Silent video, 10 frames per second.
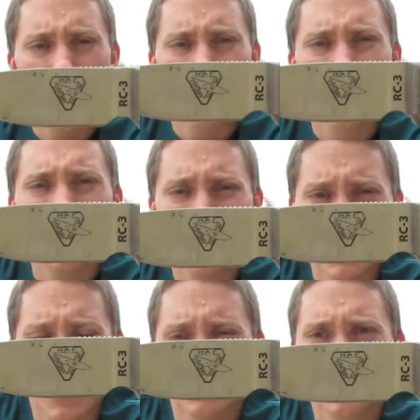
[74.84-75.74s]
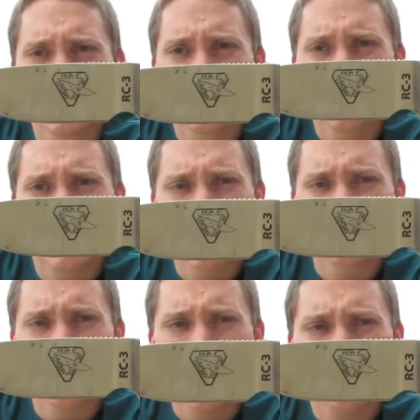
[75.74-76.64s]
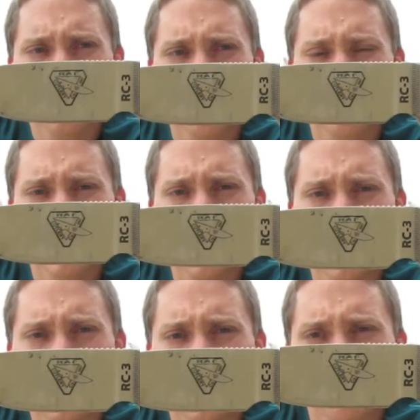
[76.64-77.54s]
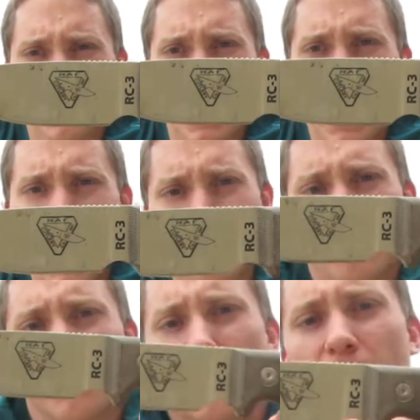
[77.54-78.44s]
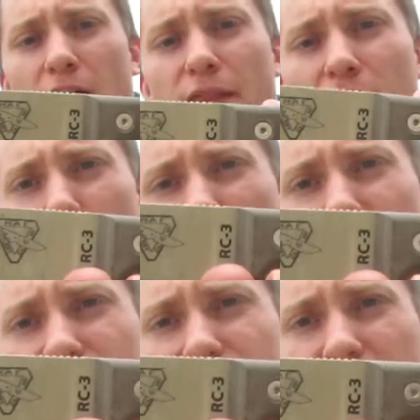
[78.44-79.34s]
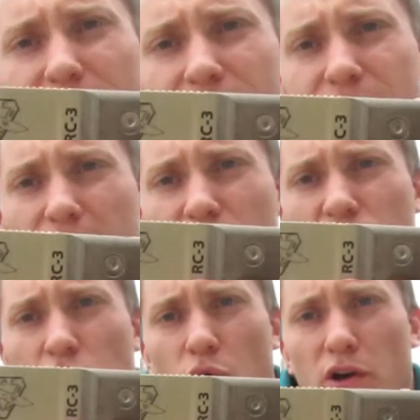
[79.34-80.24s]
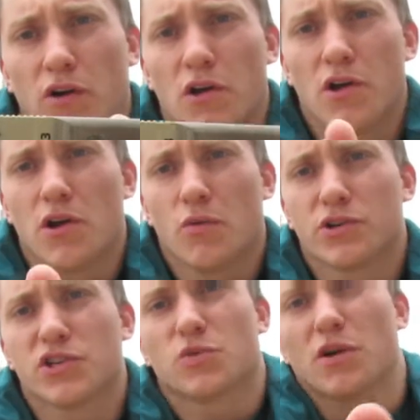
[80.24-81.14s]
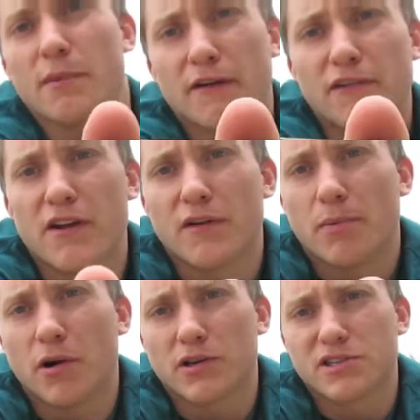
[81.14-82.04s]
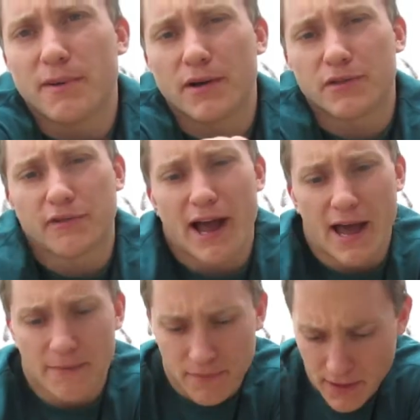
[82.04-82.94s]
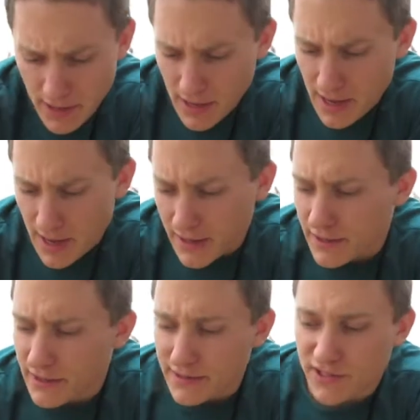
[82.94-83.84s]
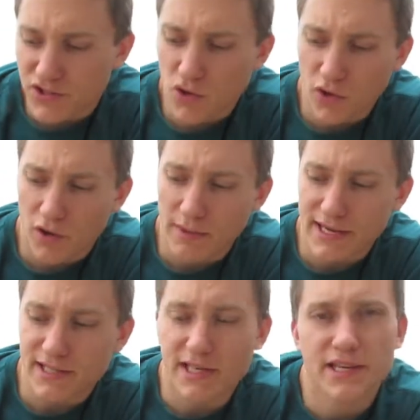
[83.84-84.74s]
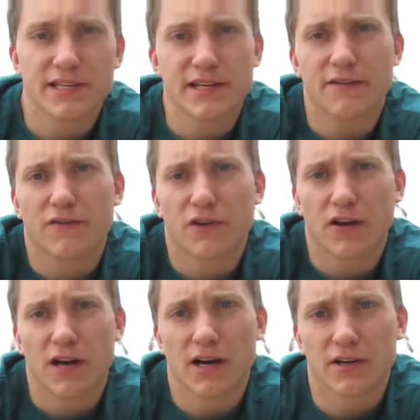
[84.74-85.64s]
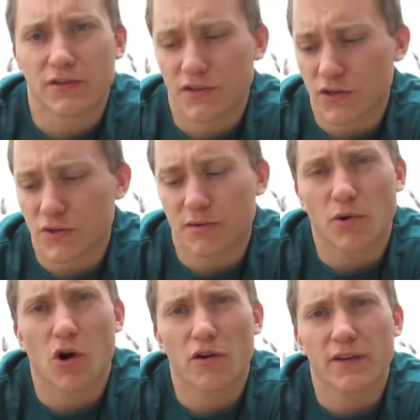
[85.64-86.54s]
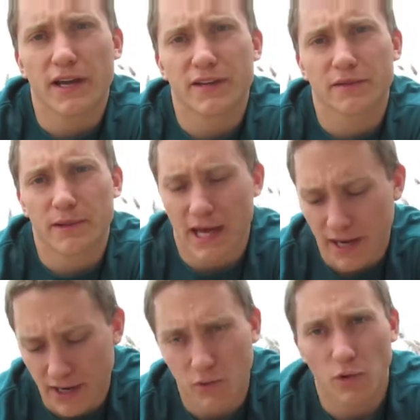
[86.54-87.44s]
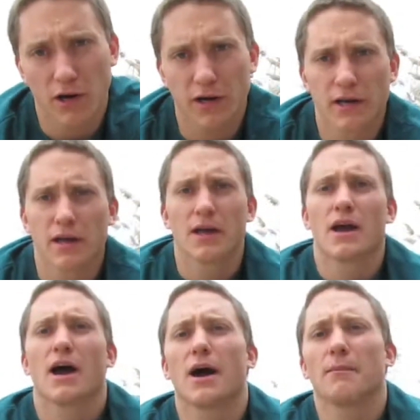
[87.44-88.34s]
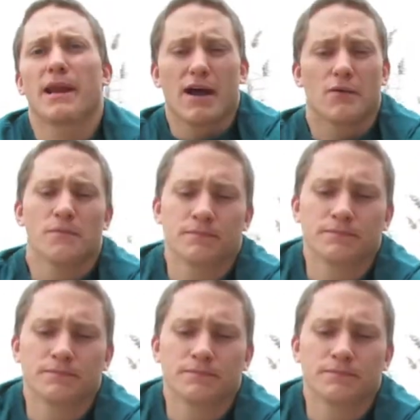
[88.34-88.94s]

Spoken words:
cutting edge. It's about 3 1/4 to 3 1/2, and then you have this nice sized choil, which is one of my favorite parts about the Rat. This choil makes it easy to do some carving and some of that kind of work. Now,